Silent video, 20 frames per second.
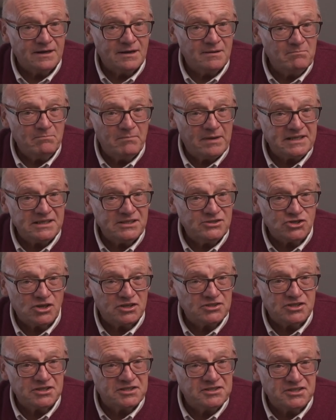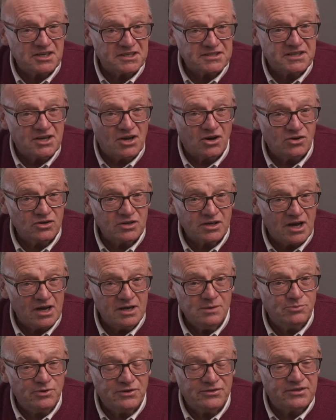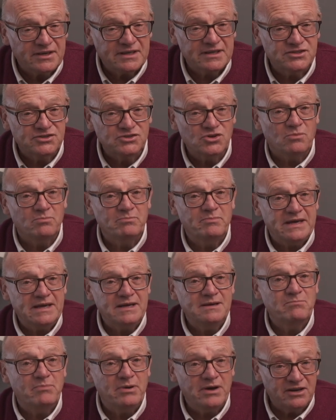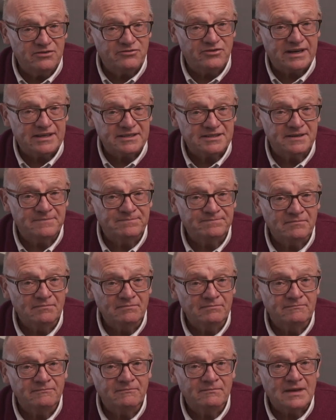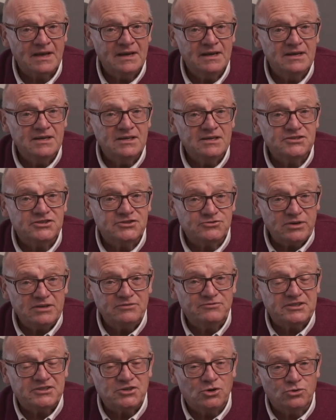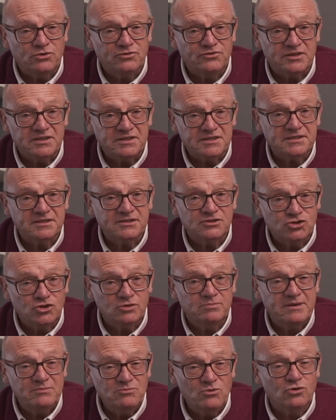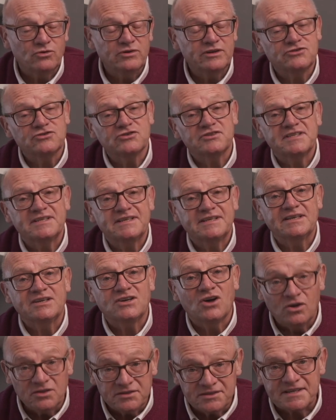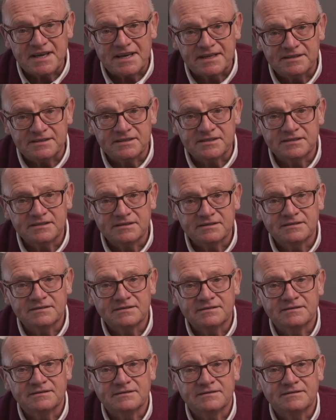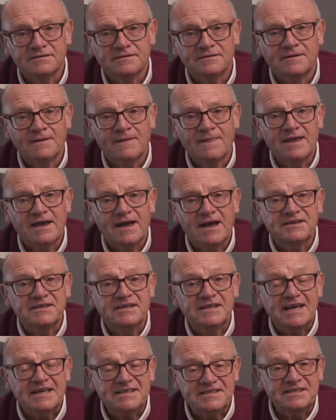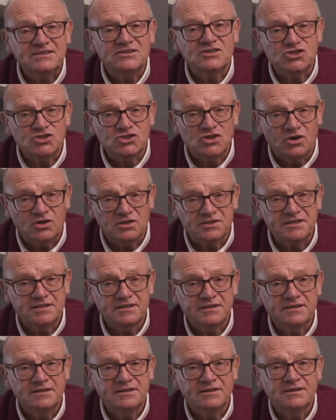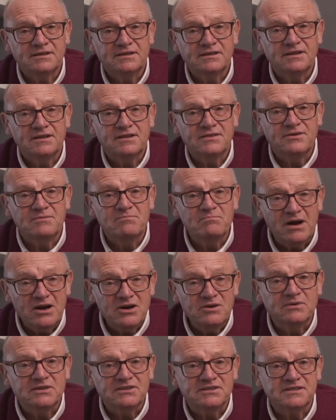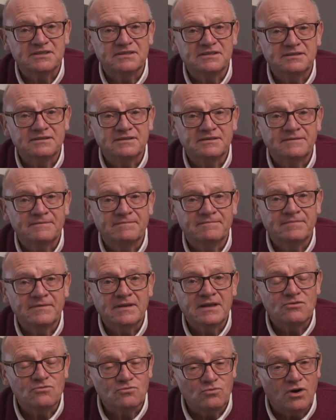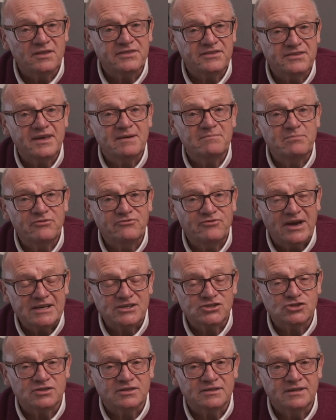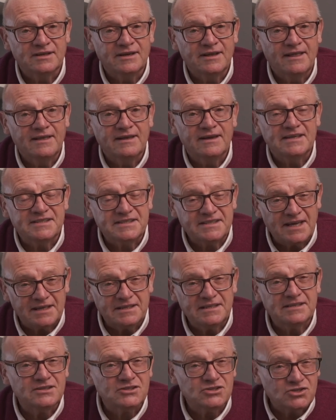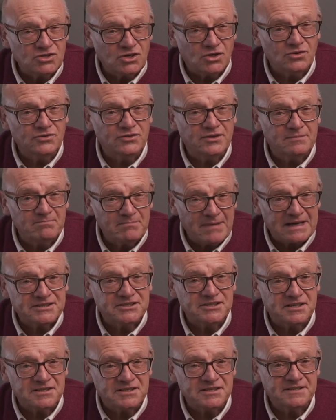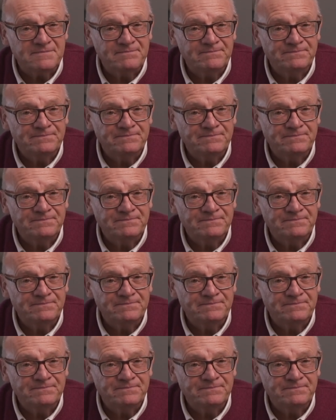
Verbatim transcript: Many judges just can't cope with things not being perfect. Street photographers should be more interested in content and getting the shot, the moment, rather than perfection. It's getting the shot that matters.